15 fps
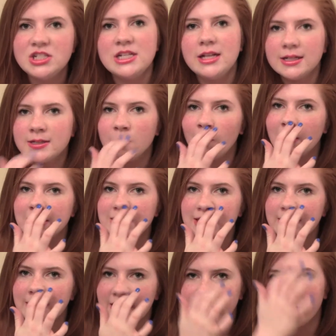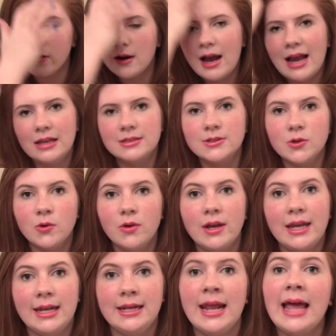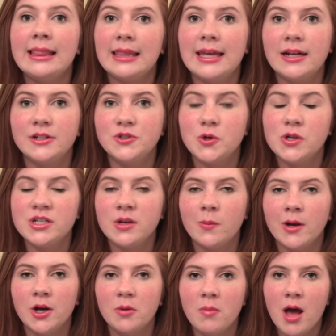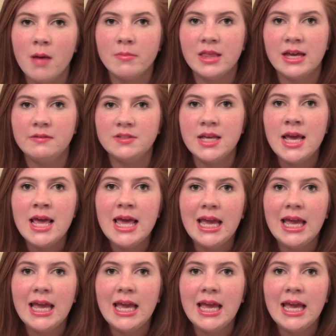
She doesn't want to leave her high school in Atlanta, Georgia, where her mom lives,